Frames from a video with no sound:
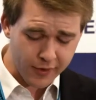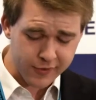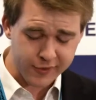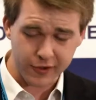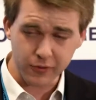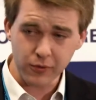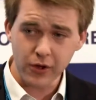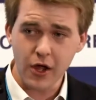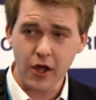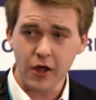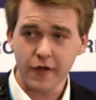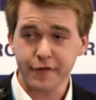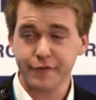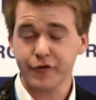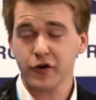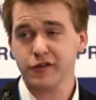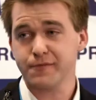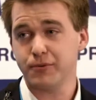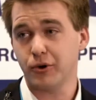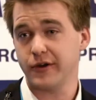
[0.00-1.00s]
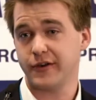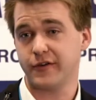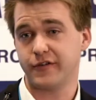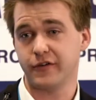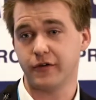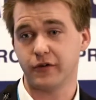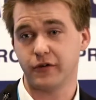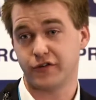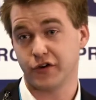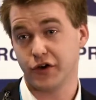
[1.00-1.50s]
So, the first point
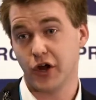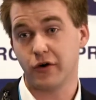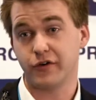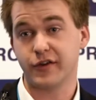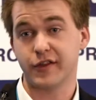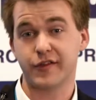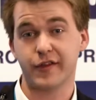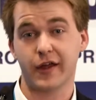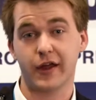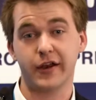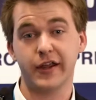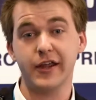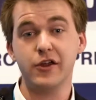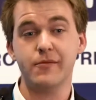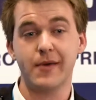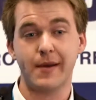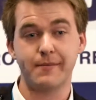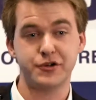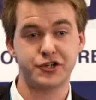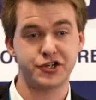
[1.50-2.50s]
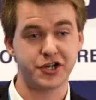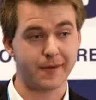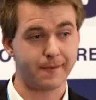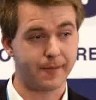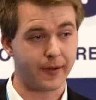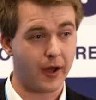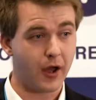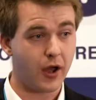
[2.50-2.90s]
to, to note is that EU membership